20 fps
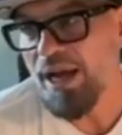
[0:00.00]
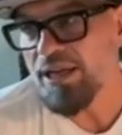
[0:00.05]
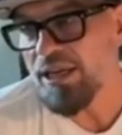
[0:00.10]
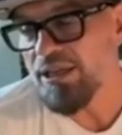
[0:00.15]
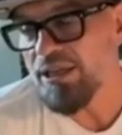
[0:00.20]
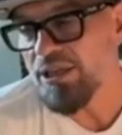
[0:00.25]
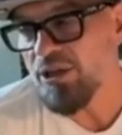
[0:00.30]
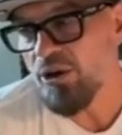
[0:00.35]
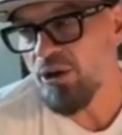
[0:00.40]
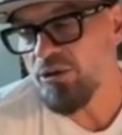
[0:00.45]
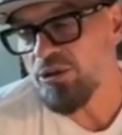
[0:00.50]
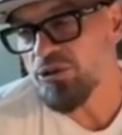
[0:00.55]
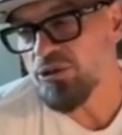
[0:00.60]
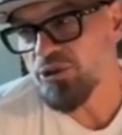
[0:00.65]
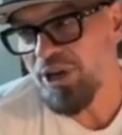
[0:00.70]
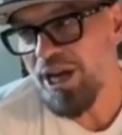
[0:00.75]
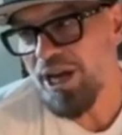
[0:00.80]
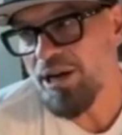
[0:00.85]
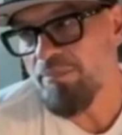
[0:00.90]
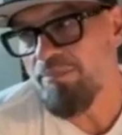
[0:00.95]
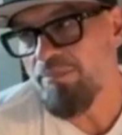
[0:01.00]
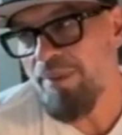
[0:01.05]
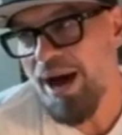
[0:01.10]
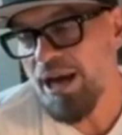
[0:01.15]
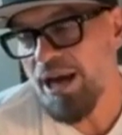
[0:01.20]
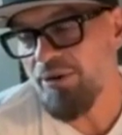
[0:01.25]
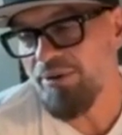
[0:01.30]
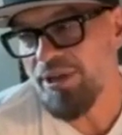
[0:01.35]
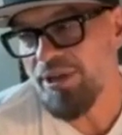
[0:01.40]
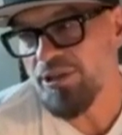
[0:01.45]
You try to
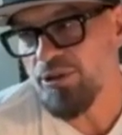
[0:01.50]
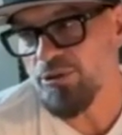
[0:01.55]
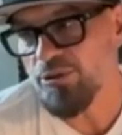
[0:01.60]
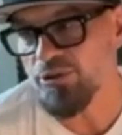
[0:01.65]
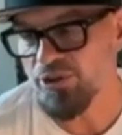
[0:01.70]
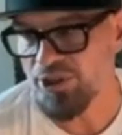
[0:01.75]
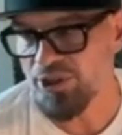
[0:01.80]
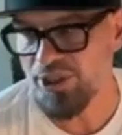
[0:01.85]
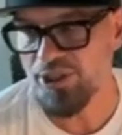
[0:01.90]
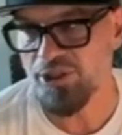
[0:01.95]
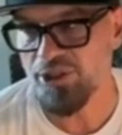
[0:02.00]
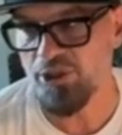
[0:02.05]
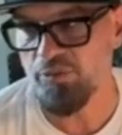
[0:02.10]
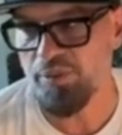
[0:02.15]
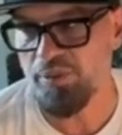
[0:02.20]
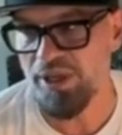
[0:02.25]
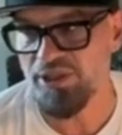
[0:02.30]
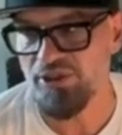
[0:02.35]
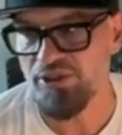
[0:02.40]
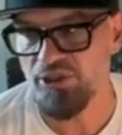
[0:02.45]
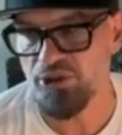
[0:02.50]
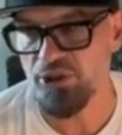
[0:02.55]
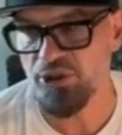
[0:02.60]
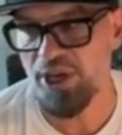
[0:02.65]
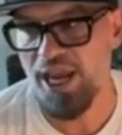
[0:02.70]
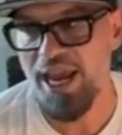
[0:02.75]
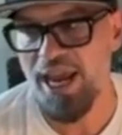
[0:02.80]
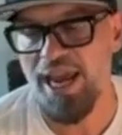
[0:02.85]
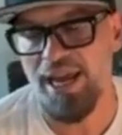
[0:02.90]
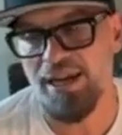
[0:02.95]
moderate those things as best as you
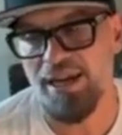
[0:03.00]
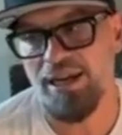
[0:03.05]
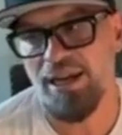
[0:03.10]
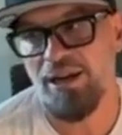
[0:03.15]
can.